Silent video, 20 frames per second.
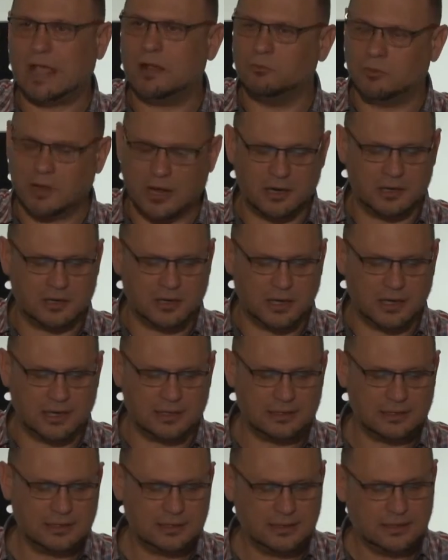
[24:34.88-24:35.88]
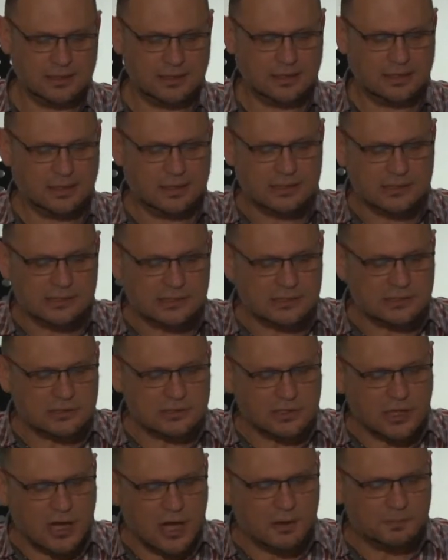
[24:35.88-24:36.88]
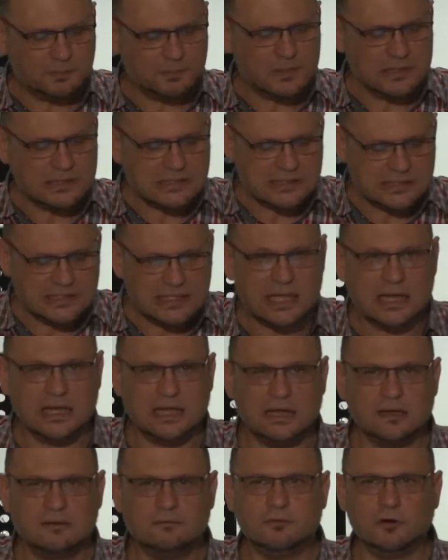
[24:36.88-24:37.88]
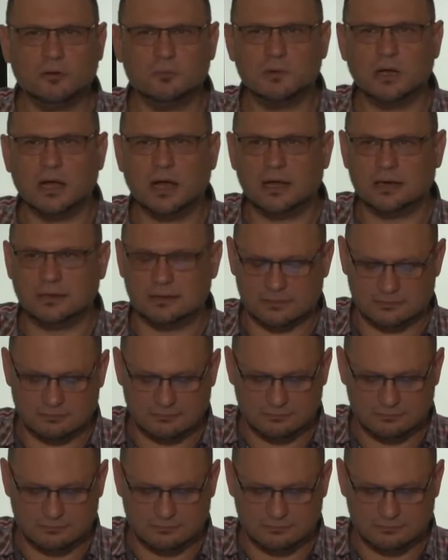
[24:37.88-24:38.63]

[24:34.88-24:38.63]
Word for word: And we are not. Stop stealing from God.